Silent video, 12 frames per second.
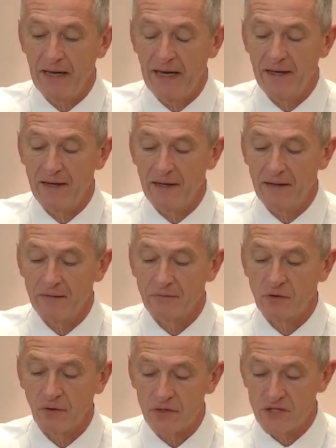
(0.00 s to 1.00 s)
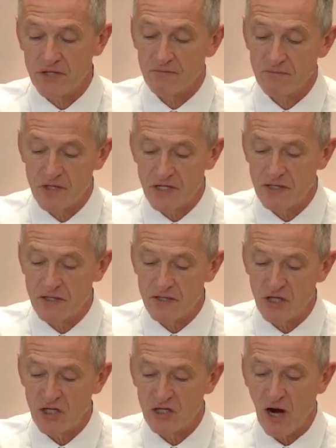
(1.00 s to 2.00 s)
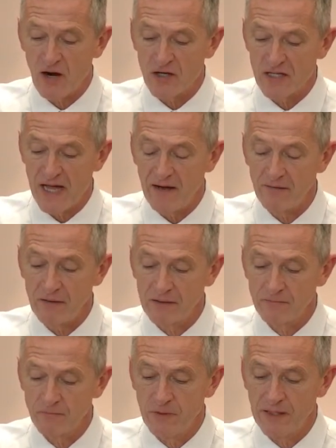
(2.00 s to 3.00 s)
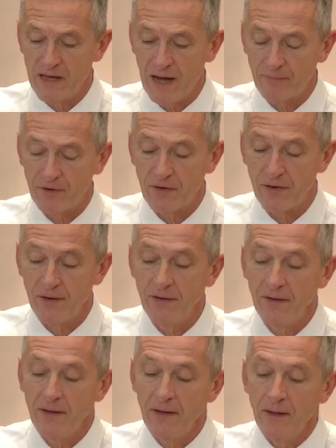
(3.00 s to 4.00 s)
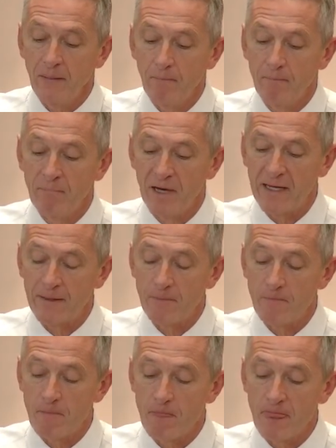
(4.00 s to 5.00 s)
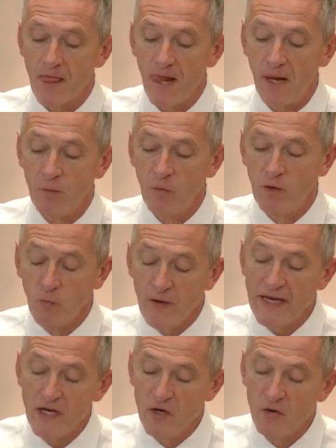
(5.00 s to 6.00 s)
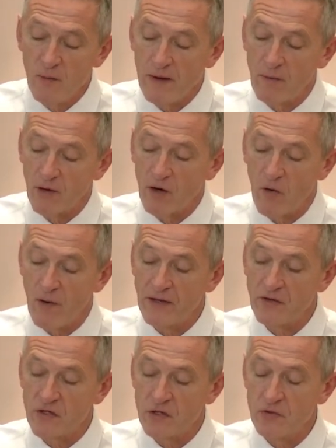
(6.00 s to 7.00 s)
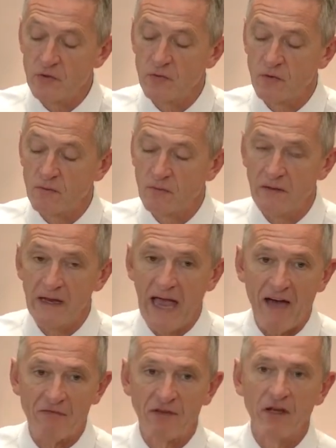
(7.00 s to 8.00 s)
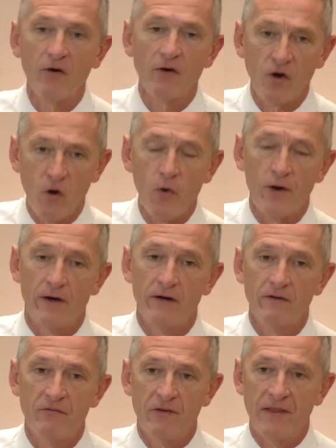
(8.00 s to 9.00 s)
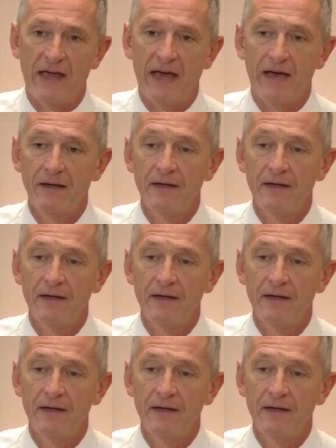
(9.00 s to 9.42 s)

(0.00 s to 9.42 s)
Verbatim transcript: And uh, of course, she's, she's ours now. We adopted her. But when we knew we were going to have to go to court for that,